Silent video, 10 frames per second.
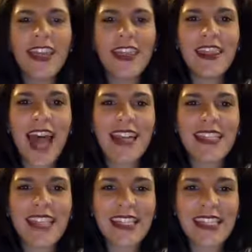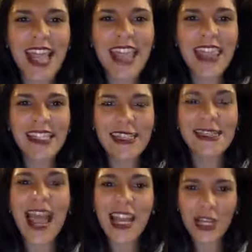that sets the
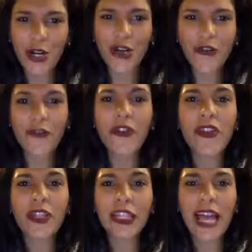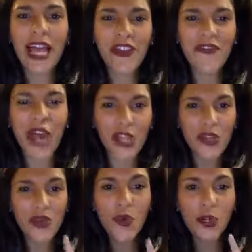standard for the life that
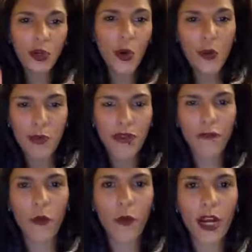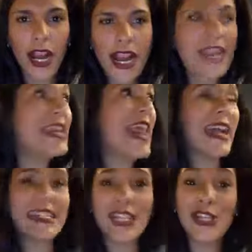you are hoping for
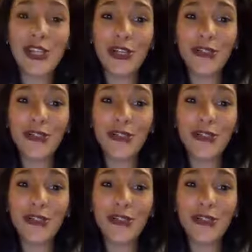next year.